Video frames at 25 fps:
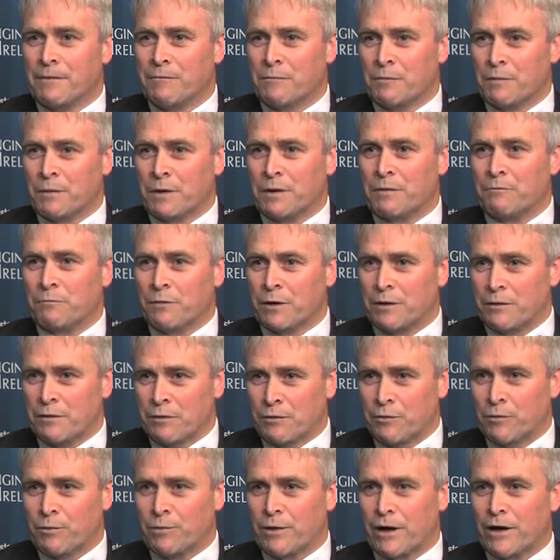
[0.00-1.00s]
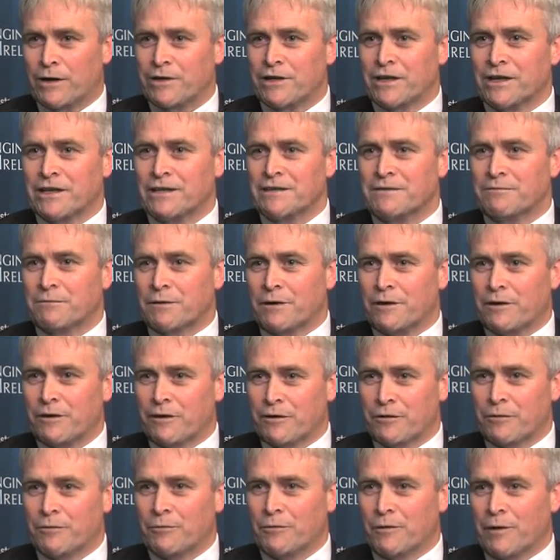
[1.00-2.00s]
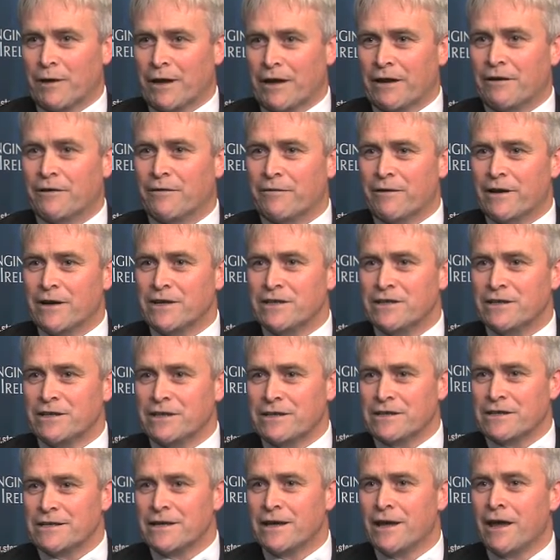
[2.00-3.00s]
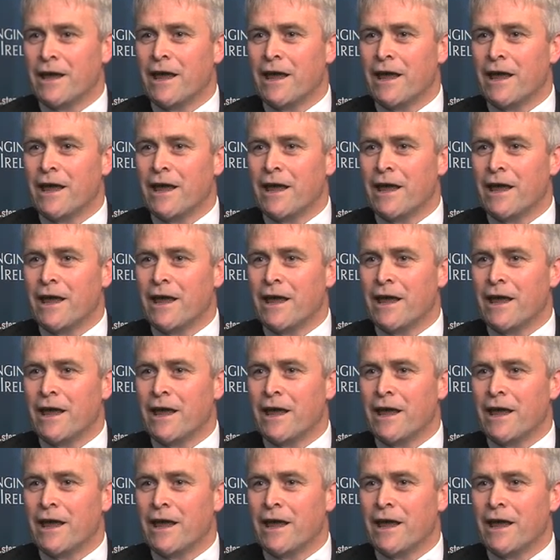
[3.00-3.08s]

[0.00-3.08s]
with, with new projects, with new innovations.